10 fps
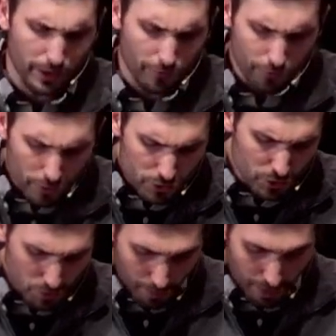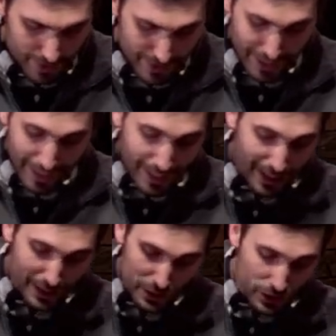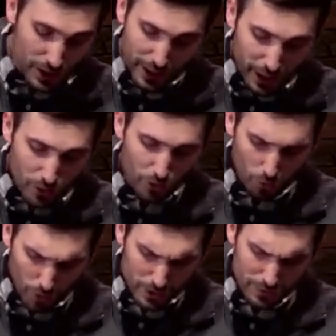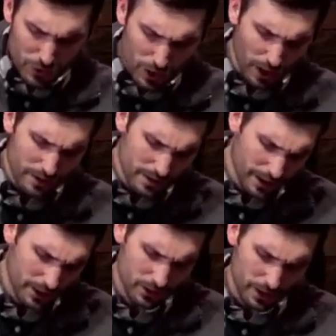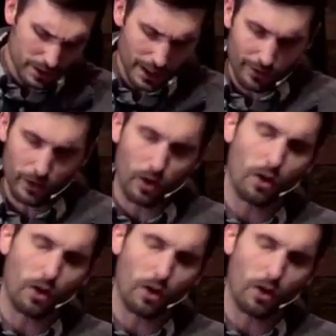And the first response is, hear the words of John 6:37.